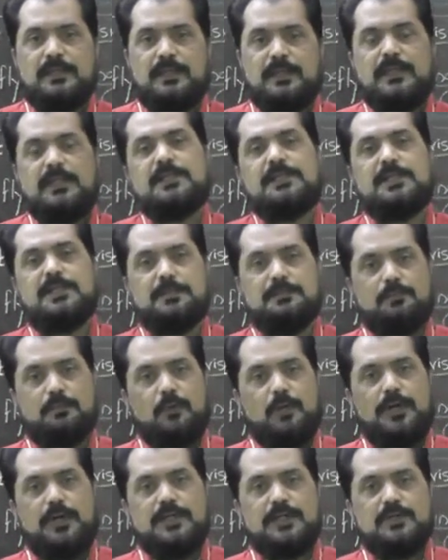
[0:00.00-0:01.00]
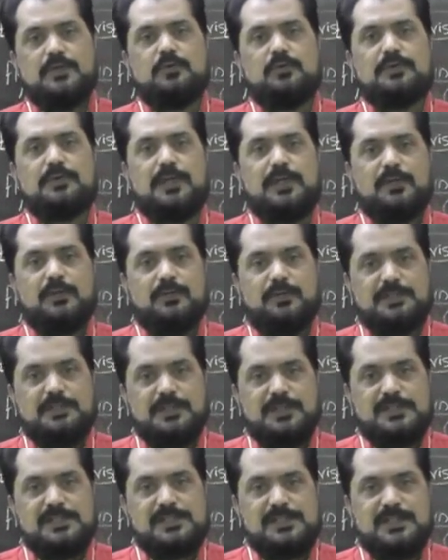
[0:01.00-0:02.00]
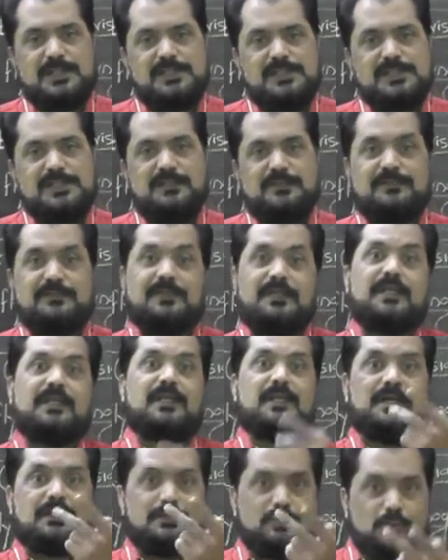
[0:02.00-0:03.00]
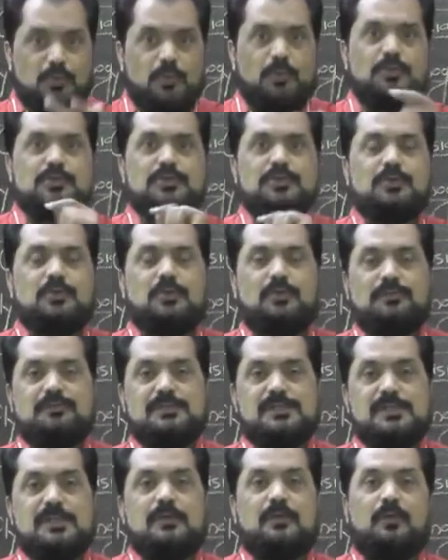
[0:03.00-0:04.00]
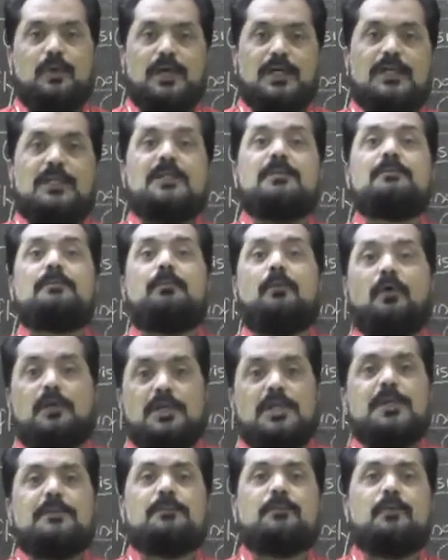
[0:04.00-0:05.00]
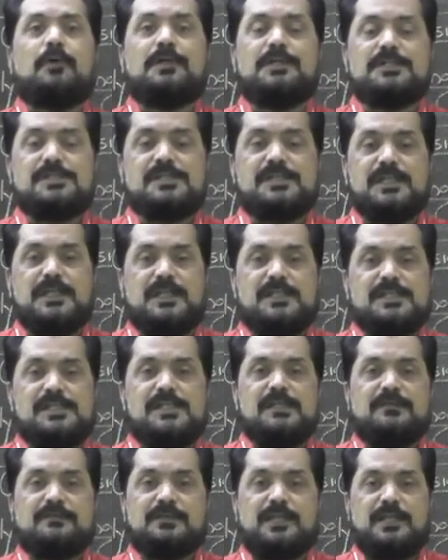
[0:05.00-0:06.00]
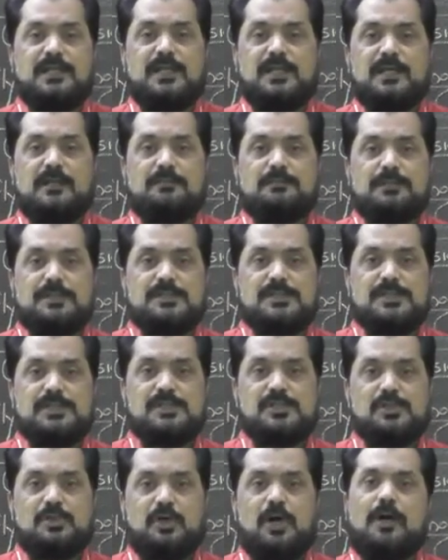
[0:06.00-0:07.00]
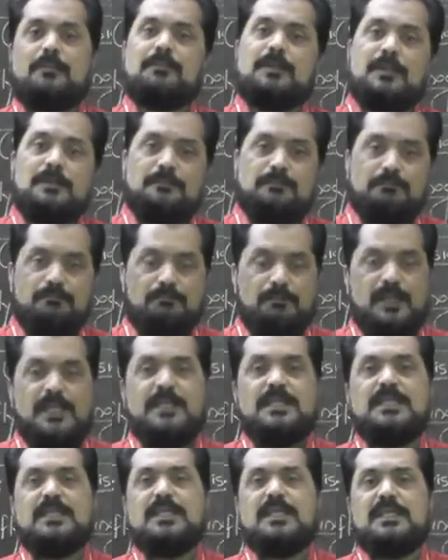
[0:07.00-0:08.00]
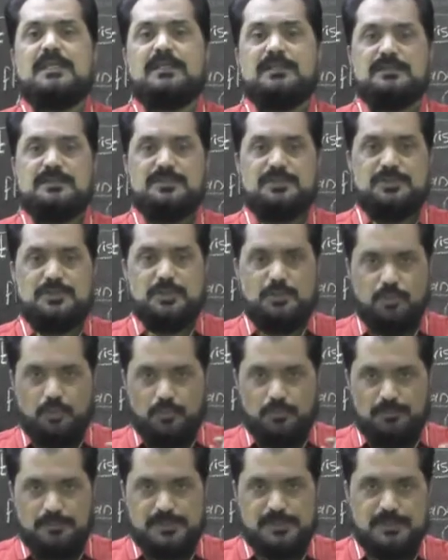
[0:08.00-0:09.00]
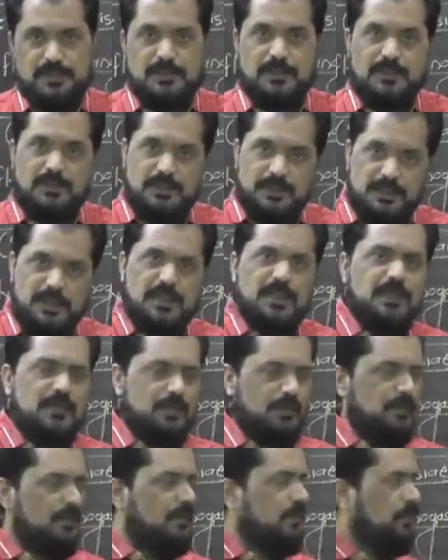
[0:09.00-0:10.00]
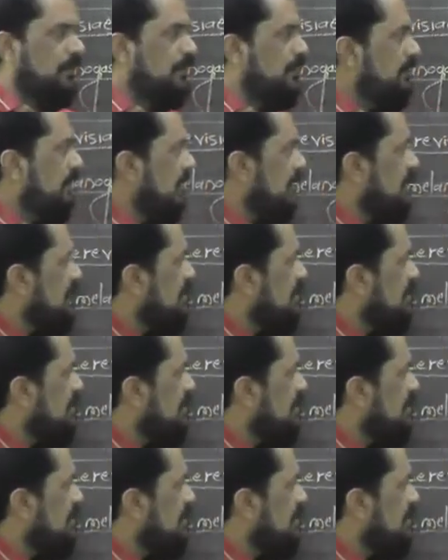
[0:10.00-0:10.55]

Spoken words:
In diploid eukaryotic cells there are 2 genomes, while in polyploid cells there are presence of many genomes. Here we were